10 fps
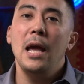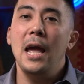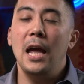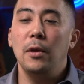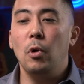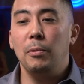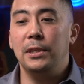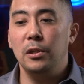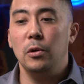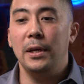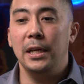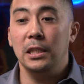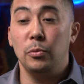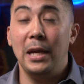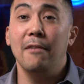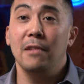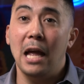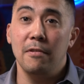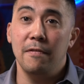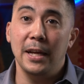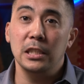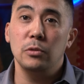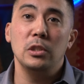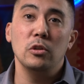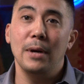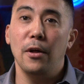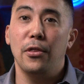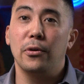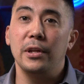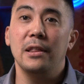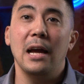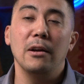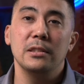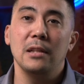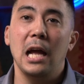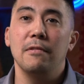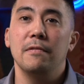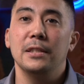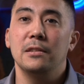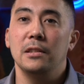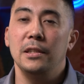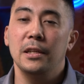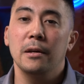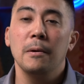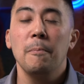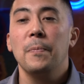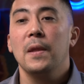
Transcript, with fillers: And what we do is we have live events. We do about 30,000 live events a year.